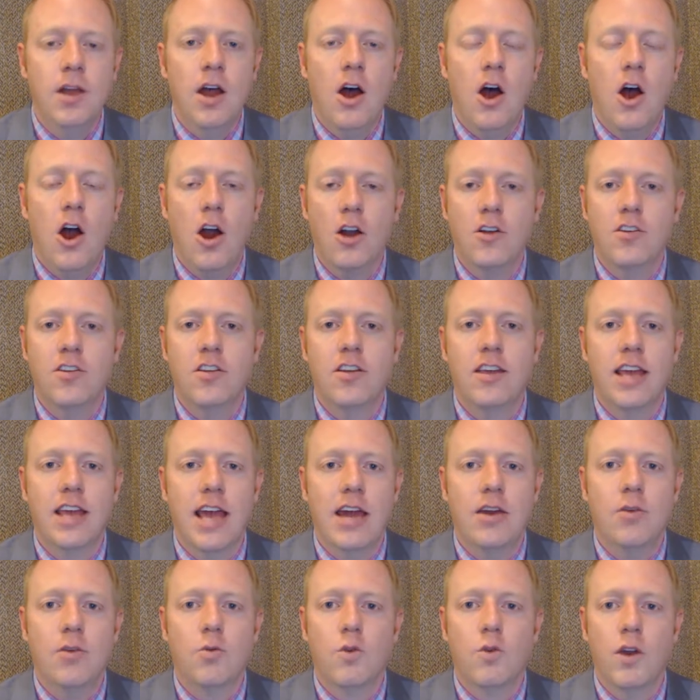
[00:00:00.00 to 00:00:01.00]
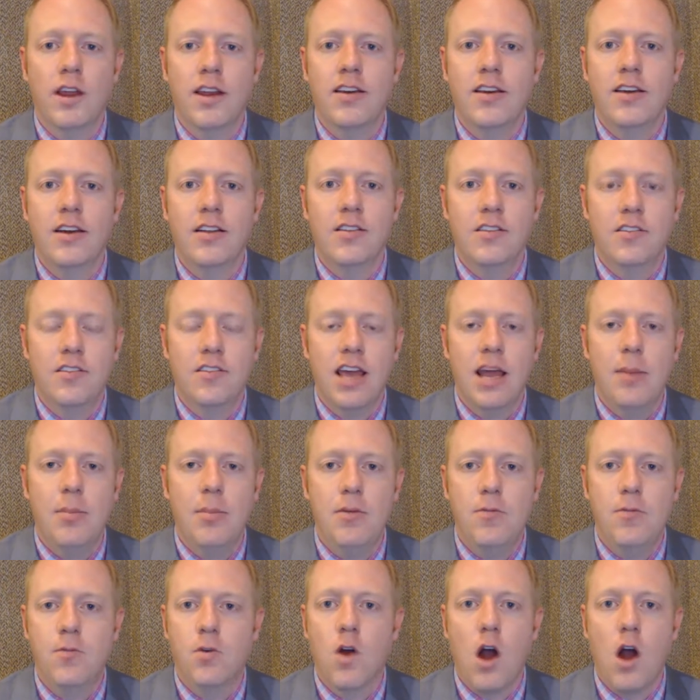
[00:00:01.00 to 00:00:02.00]
hard to get written consent
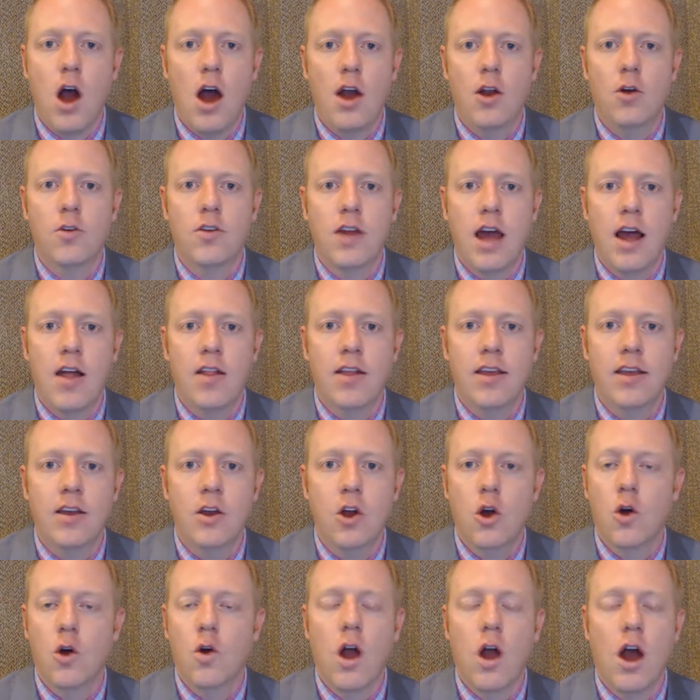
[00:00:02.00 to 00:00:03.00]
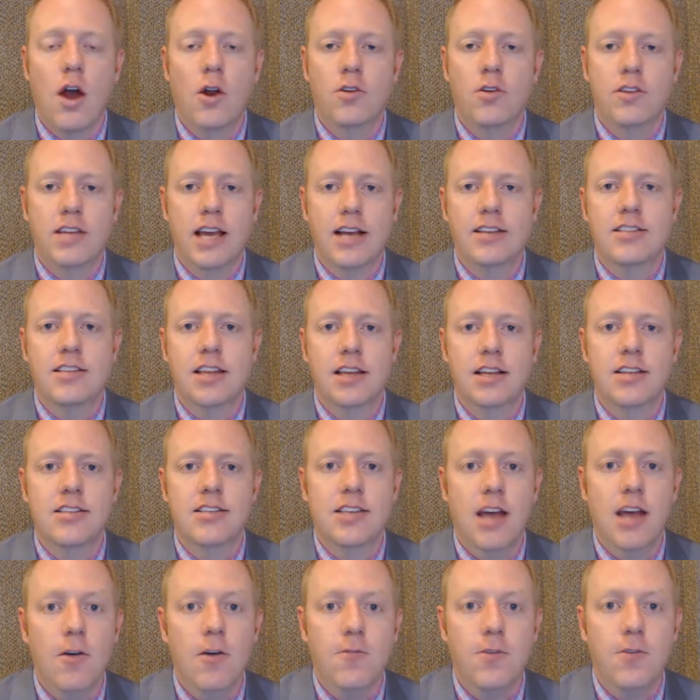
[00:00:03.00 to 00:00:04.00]
before auto dialing or auto texting a
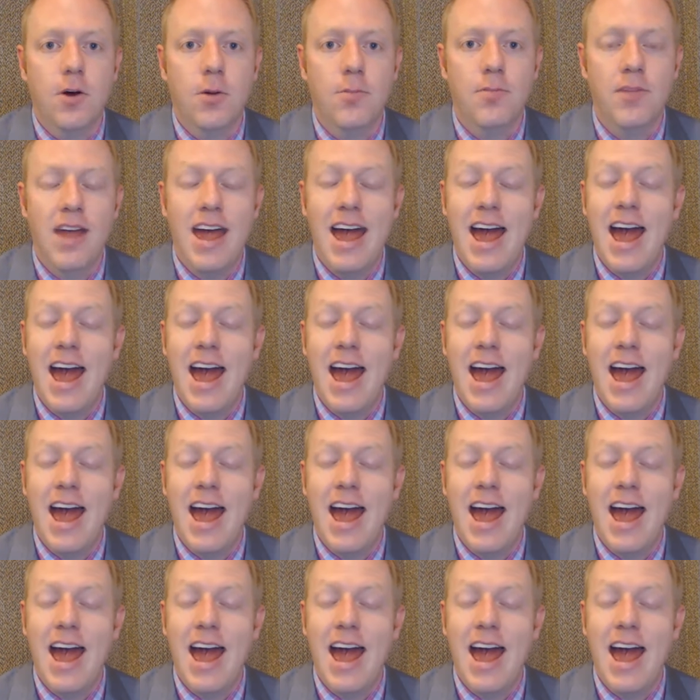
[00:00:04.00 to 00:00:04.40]
cell phone.